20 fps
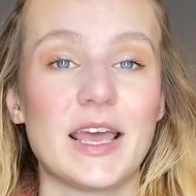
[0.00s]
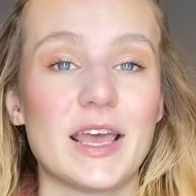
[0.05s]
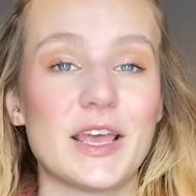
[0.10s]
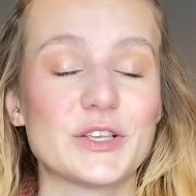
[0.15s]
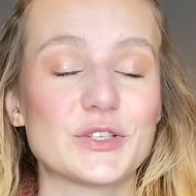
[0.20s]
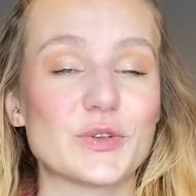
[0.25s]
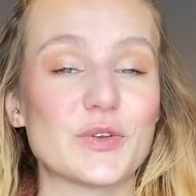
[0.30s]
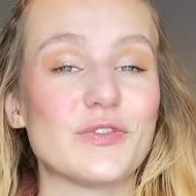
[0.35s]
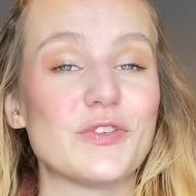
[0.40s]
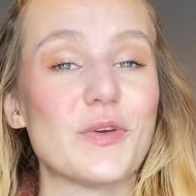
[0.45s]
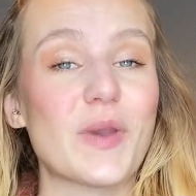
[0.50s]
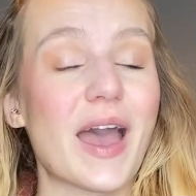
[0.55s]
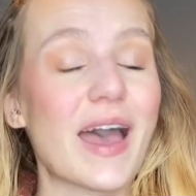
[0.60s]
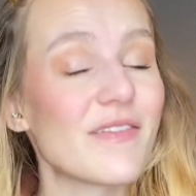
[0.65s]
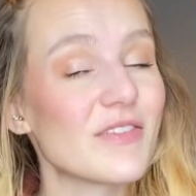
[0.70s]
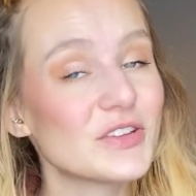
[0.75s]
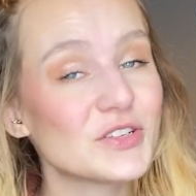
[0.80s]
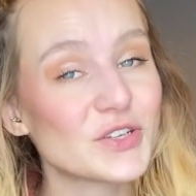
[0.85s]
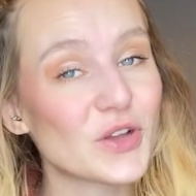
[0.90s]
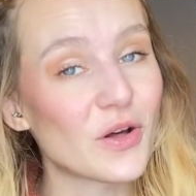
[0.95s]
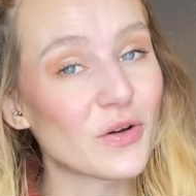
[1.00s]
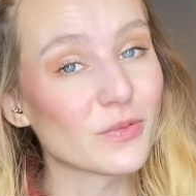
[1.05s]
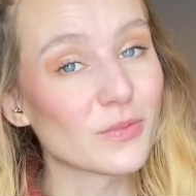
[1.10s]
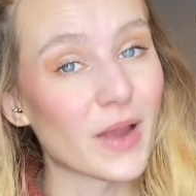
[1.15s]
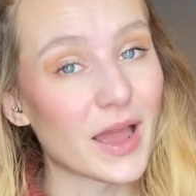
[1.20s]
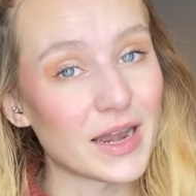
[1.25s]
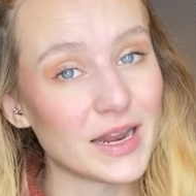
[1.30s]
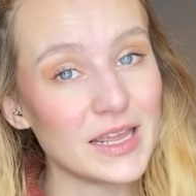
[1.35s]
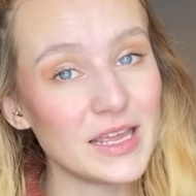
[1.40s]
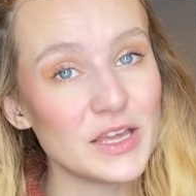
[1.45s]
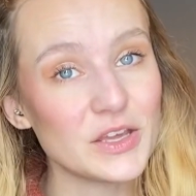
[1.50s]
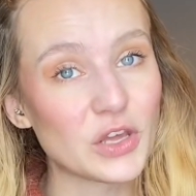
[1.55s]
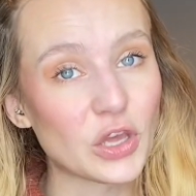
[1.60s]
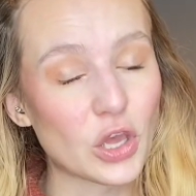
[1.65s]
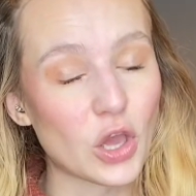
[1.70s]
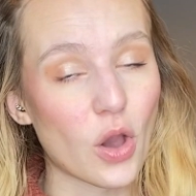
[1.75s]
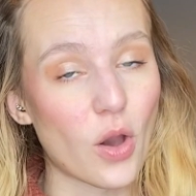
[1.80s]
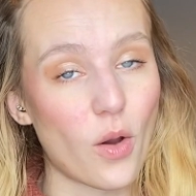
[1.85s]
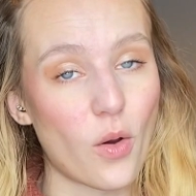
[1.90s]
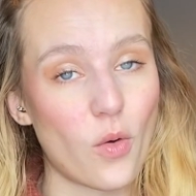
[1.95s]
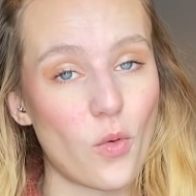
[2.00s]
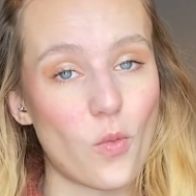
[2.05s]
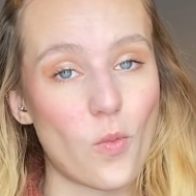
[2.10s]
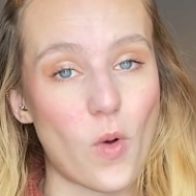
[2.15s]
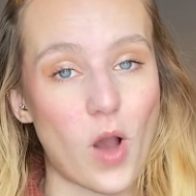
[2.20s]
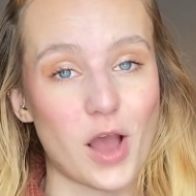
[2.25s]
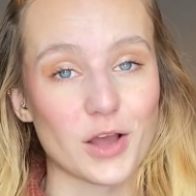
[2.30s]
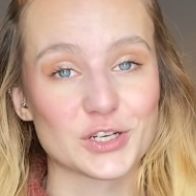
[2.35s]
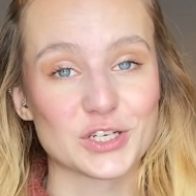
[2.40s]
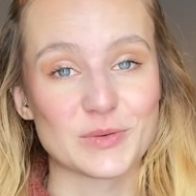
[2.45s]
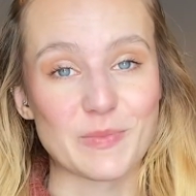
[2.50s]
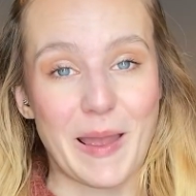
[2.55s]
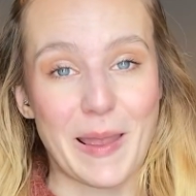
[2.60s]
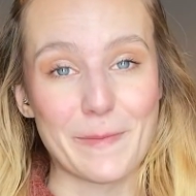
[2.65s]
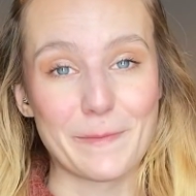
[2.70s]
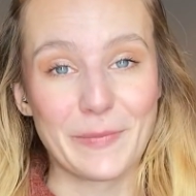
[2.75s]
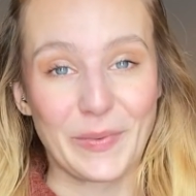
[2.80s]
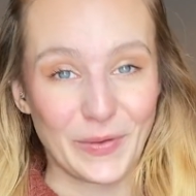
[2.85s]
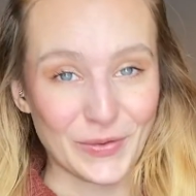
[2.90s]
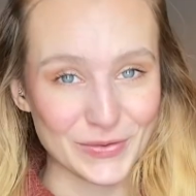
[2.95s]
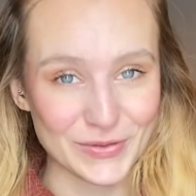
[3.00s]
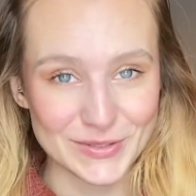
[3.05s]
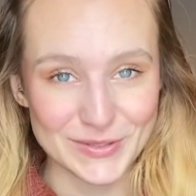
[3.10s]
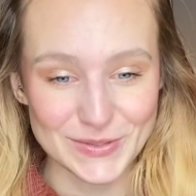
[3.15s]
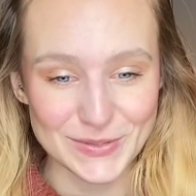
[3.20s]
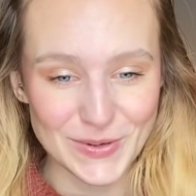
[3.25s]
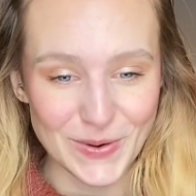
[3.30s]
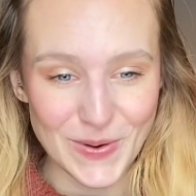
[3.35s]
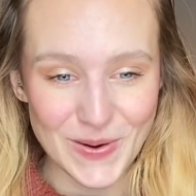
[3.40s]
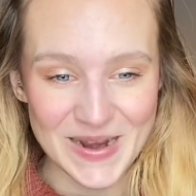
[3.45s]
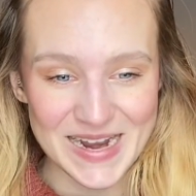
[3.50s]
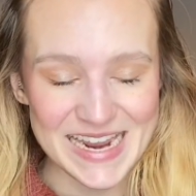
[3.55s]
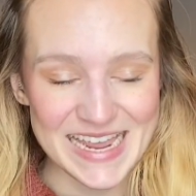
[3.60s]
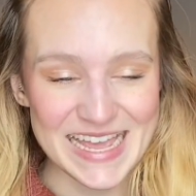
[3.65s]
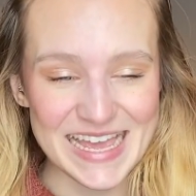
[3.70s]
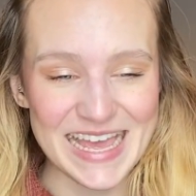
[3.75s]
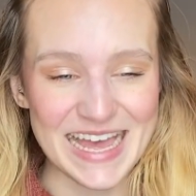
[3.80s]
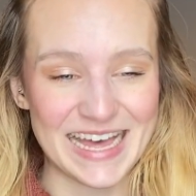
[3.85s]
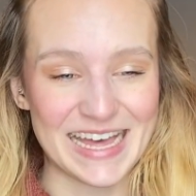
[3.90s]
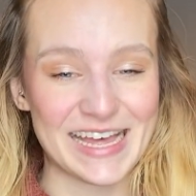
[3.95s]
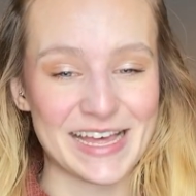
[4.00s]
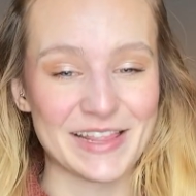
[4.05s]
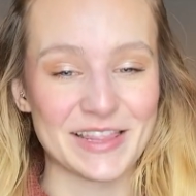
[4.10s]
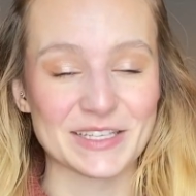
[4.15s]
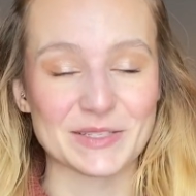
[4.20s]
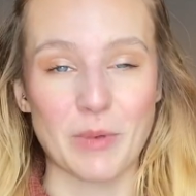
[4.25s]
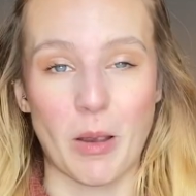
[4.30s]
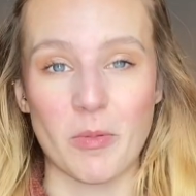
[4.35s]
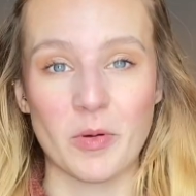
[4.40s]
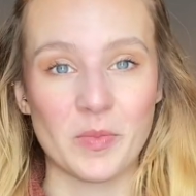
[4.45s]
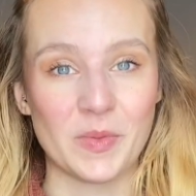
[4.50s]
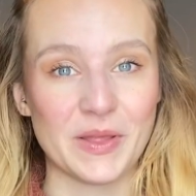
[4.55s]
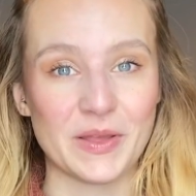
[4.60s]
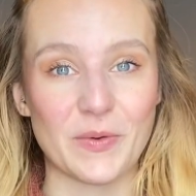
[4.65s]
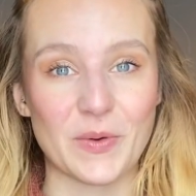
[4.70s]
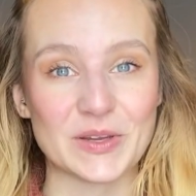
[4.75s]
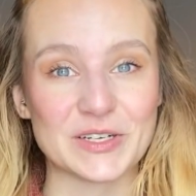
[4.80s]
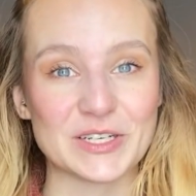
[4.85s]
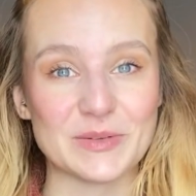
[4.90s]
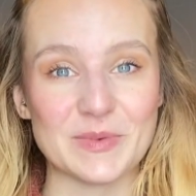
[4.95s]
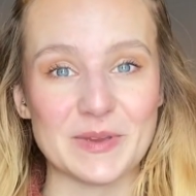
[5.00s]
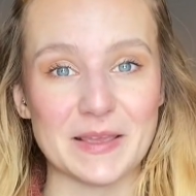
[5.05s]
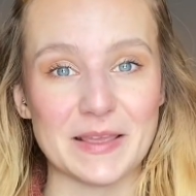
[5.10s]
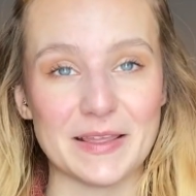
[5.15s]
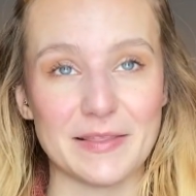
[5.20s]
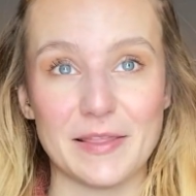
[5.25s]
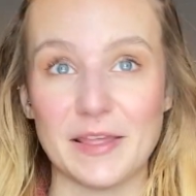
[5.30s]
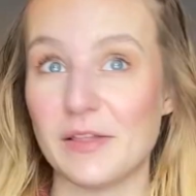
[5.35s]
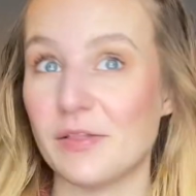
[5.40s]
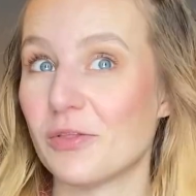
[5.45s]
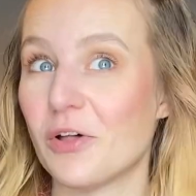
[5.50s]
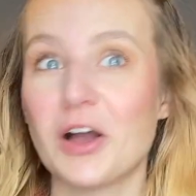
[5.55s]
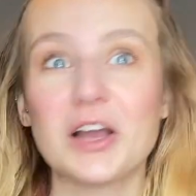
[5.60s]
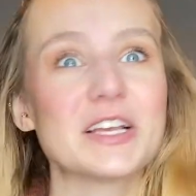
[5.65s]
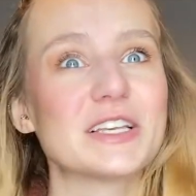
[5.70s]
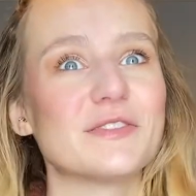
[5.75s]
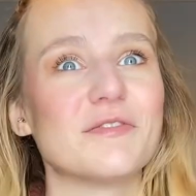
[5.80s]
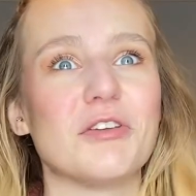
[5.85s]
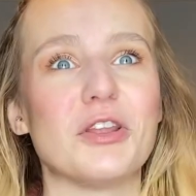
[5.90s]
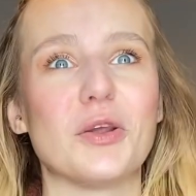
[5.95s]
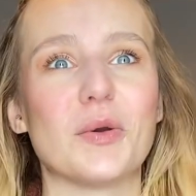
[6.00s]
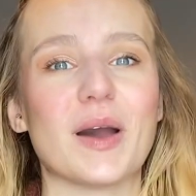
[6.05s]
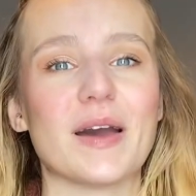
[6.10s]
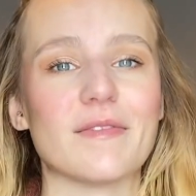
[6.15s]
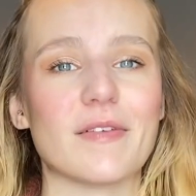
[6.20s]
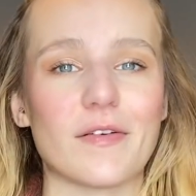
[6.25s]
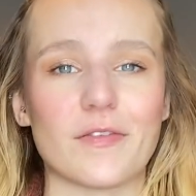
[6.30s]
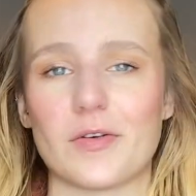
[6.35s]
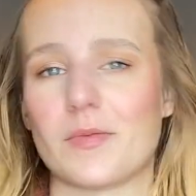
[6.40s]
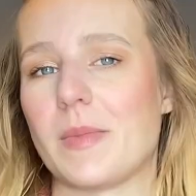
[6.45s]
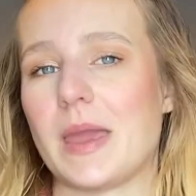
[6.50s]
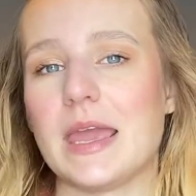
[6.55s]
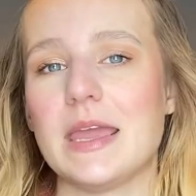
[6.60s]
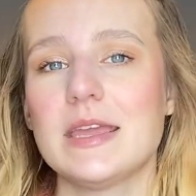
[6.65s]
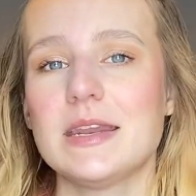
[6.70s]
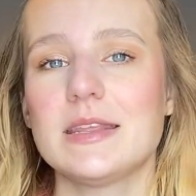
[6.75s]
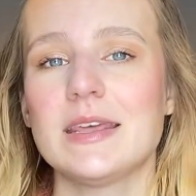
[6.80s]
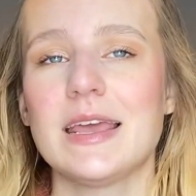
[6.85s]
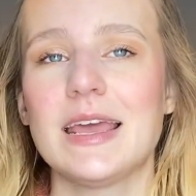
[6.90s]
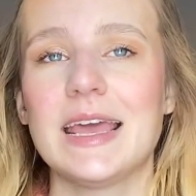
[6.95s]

So if you haven't already, go watch my birth story. That's probably going to be the longest video I've ever made